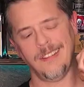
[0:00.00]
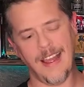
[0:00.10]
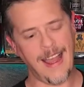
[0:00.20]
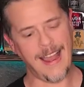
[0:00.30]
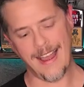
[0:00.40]

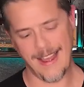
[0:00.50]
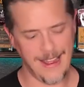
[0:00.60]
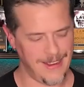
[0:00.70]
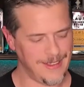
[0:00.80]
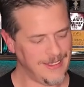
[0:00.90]

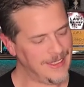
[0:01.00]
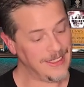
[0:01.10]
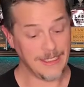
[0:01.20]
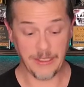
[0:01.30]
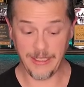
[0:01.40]

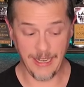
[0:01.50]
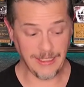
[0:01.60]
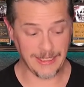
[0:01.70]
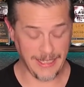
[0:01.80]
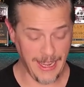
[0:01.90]

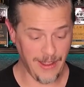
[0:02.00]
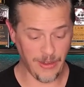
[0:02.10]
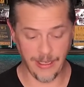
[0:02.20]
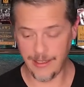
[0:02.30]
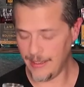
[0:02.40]
Nice and heavy.
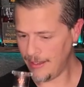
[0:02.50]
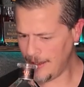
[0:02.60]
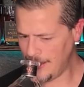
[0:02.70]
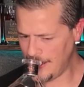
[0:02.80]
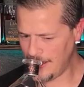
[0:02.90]

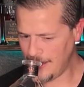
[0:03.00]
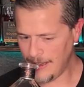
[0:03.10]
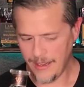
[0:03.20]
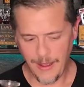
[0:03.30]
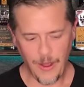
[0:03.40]

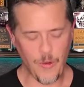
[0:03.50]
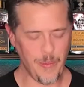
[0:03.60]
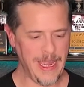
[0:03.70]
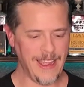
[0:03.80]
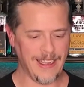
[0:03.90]
Oh
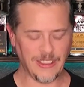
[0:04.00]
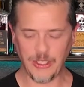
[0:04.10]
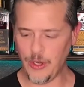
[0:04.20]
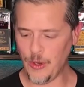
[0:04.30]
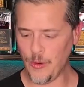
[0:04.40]
man,
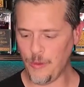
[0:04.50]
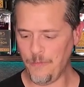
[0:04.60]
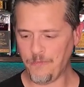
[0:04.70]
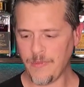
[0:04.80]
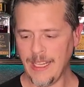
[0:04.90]
so
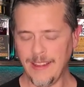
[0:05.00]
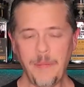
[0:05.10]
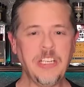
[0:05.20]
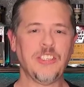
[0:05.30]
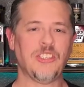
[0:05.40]
let
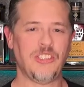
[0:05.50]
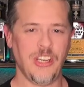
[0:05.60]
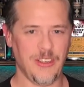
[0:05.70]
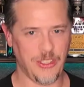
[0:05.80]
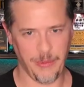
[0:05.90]
me just
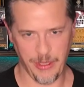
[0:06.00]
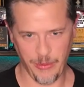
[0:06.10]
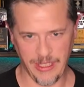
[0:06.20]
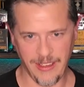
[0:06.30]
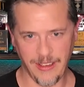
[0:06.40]
share something
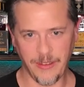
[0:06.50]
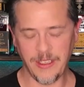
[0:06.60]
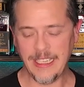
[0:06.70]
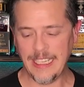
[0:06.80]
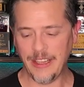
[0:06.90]
with you.
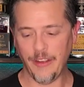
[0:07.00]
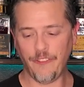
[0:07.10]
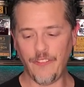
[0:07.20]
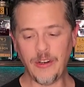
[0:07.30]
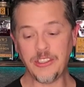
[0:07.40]
The
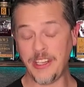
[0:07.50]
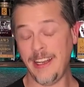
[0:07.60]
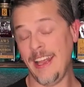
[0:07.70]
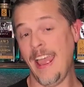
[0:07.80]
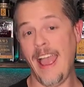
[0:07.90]
first thing
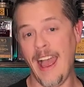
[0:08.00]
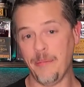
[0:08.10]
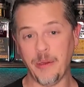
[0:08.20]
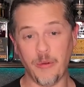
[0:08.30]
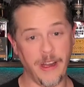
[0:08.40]
that
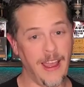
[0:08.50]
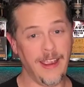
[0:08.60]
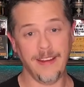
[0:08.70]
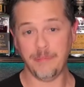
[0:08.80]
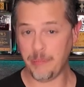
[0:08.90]
happened when
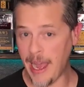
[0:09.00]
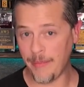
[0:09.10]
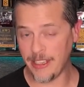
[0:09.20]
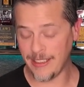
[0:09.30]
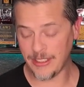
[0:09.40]
I
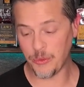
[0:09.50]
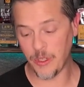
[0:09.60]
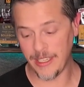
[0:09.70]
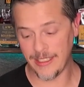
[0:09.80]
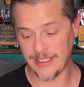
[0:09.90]
popped this
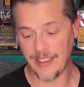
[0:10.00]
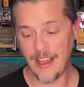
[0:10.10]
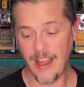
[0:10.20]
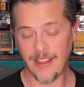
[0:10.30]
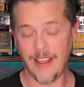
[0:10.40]
was
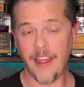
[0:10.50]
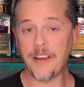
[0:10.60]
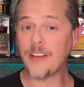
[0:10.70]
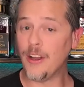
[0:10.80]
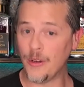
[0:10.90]
a lot
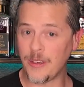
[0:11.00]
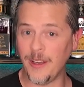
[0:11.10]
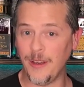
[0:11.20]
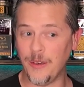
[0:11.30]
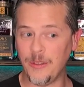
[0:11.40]
of
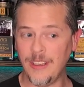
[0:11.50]
cocoa